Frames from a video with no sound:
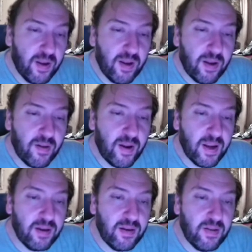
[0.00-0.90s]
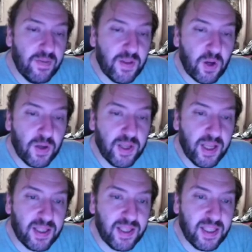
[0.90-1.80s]
Alright, if this card is
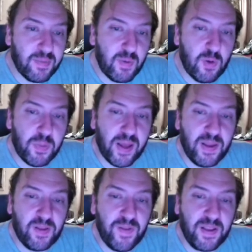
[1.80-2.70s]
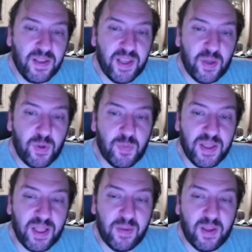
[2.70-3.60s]
Ixie summon, you apply these effects in sequence based
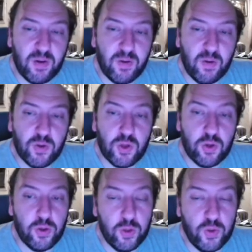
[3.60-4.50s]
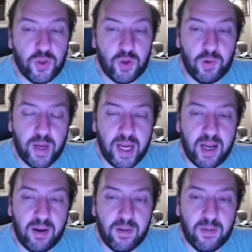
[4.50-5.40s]
on the materials you use to create
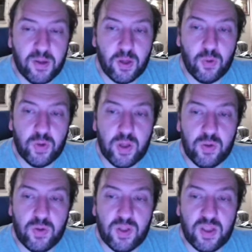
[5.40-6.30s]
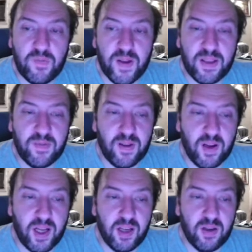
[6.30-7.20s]
it. You can only use this effect of
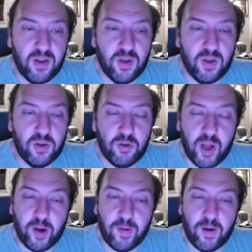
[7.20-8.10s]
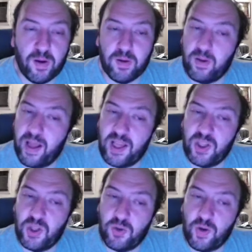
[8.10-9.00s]
Gunkin Ikura
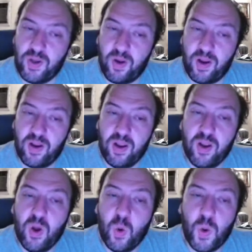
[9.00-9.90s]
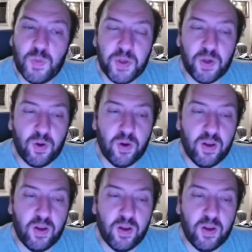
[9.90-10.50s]
class Dreadnought once per turn.